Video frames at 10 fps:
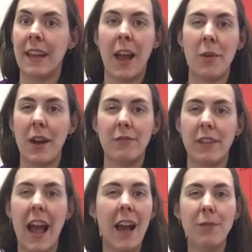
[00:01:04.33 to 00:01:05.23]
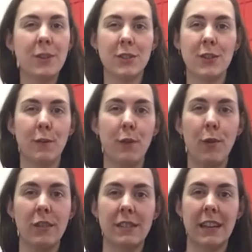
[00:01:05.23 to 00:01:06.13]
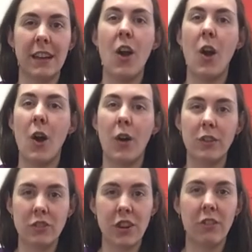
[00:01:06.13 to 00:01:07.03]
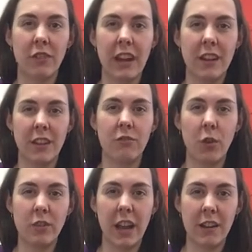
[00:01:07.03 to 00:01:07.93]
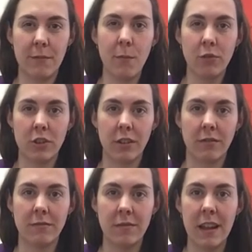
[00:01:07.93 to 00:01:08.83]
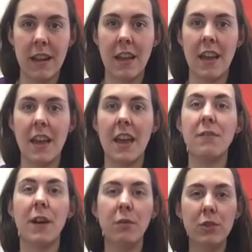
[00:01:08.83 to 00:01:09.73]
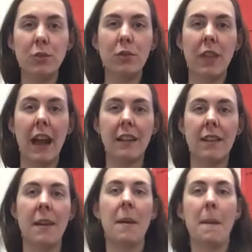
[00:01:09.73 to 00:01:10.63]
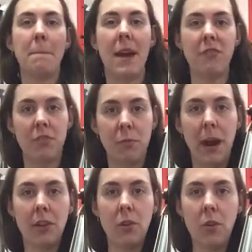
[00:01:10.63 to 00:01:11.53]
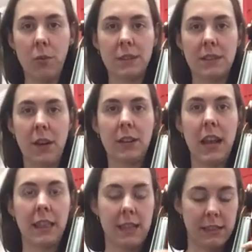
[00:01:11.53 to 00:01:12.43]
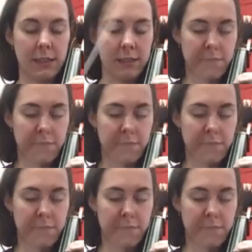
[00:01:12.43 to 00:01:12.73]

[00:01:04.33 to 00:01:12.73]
However, I was not focusing on generating a rotative motion. If I would do that, my vibrato would sound like this.